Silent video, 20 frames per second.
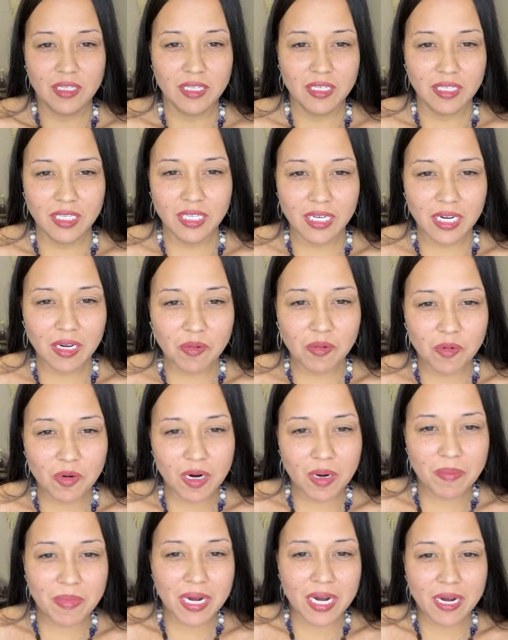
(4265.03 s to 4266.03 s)
Yeah, well,
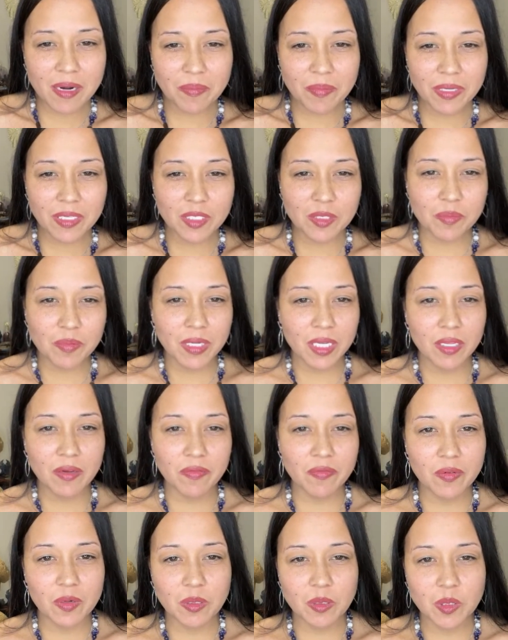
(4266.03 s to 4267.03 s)
I'm happy to be the
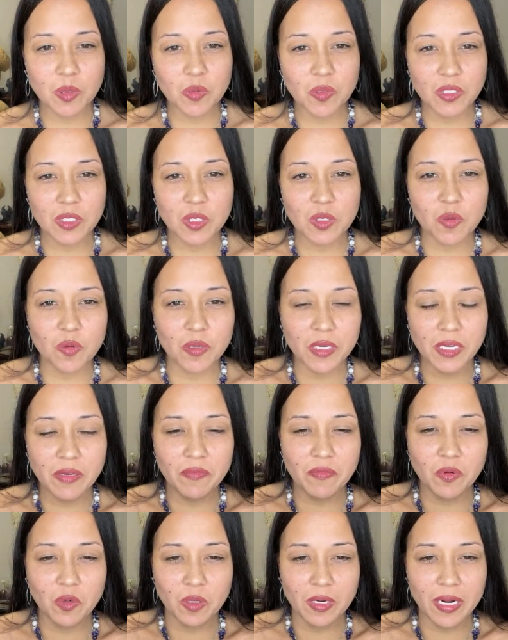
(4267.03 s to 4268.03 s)
first one to read
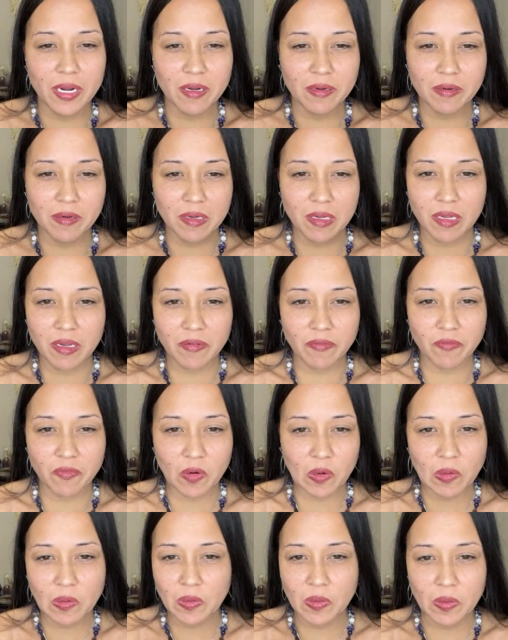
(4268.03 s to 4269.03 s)
for
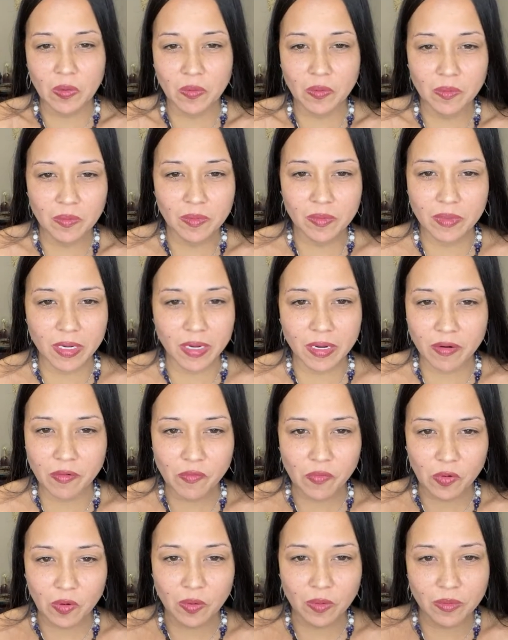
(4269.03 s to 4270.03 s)
Inferno
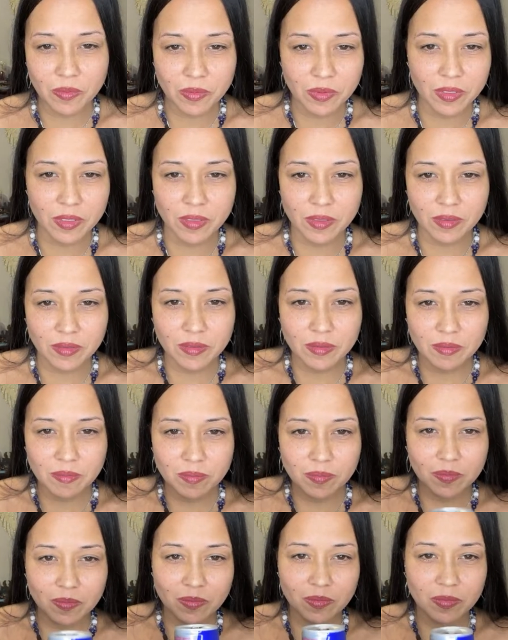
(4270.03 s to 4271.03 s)
ever.
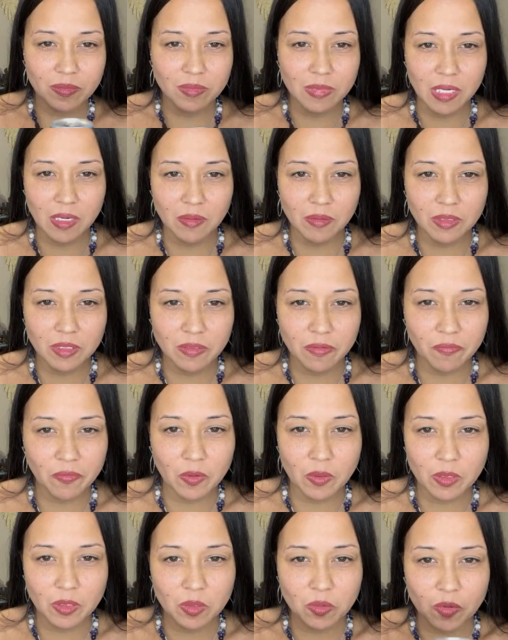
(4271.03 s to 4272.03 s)
I was the
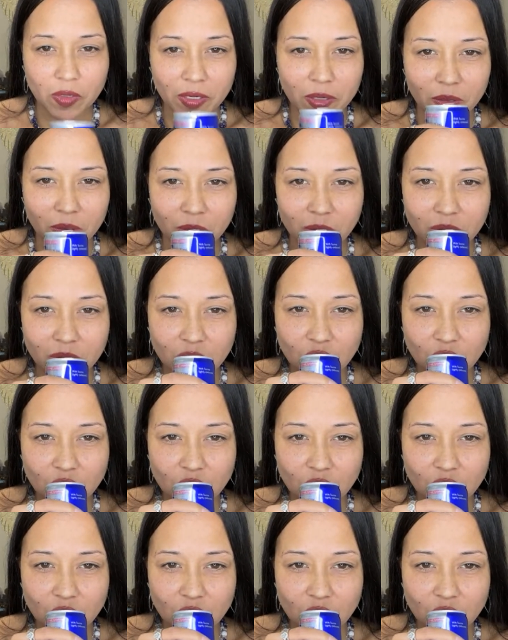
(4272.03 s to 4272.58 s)
first reader.